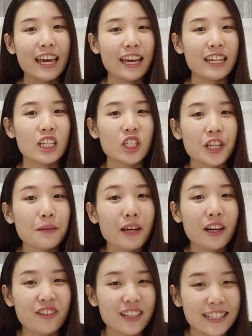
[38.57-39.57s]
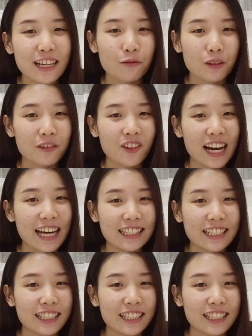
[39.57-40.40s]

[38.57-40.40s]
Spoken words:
and then share my result with you guys